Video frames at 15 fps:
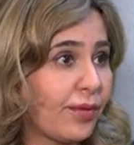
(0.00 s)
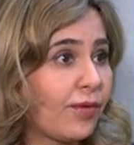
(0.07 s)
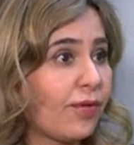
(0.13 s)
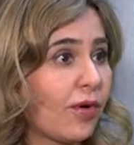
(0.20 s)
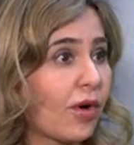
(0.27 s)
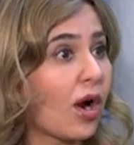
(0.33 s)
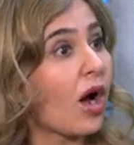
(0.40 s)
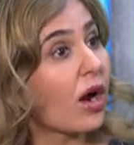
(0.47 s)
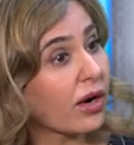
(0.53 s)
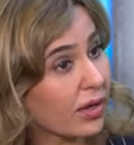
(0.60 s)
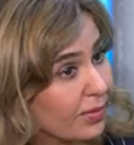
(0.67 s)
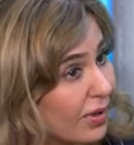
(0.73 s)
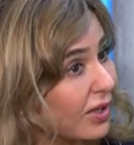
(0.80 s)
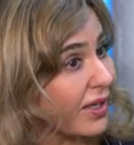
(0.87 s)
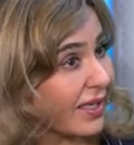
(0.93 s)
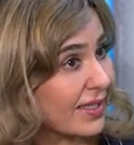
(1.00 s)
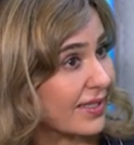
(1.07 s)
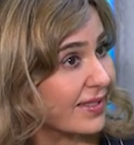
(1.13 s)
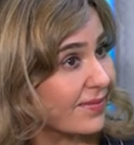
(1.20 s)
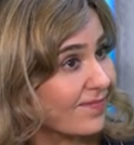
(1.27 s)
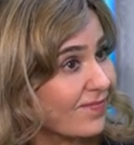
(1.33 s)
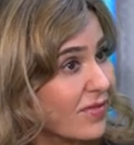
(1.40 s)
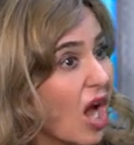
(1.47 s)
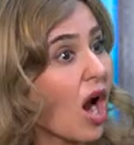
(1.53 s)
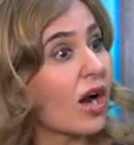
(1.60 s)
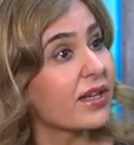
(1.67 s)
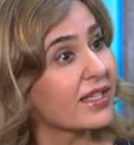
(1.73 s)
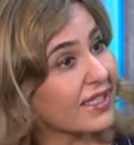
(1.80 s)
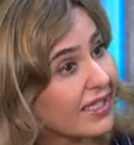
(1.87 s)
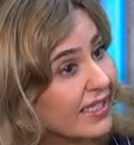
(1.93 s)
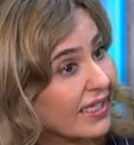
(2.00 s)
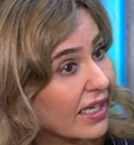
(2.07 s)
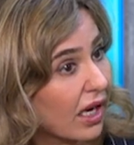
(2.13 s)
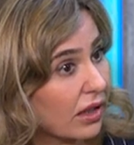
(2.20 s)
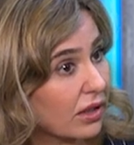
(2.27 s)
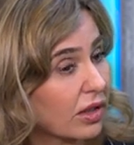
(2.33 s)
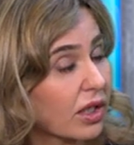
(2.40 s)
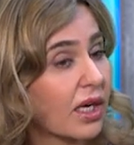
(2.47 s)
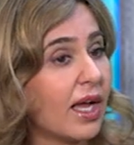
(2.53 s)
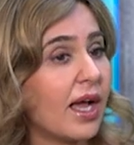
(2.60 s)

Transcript: for our communities, our skin color.